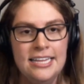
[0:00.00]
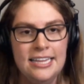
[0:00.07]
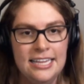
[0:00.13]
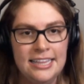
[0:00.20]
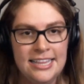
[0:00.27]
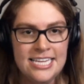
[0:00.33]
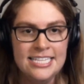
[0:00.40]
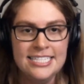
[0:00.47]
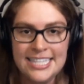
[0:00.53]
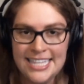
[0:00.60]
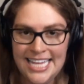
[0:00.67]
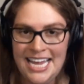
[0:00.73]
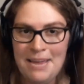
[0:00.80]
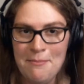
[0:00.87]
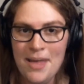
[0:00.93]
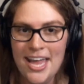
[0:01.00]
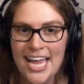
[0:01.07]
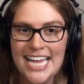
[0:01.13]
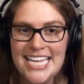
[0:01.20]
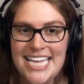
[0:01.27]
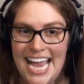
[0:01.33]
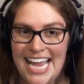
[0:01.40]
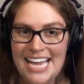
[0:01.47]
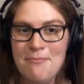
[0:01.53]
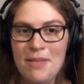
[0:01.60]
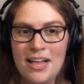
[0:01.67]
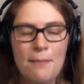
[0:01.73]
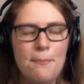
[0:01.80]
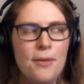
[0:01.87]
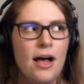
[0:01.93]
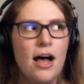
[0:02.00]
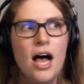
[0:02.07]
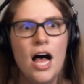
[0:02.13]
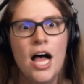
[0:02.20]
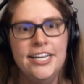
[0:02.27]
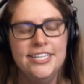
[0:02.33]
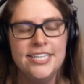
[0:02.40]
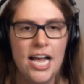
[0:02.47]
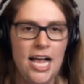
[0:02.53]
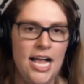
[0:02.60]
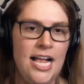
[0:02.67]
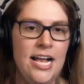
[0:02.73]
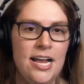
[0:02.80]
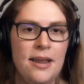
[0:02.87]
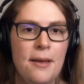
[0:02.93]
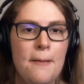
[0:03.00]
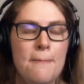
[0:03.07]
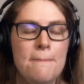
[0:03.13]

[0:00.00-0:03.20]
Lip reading: this theme came up a ton.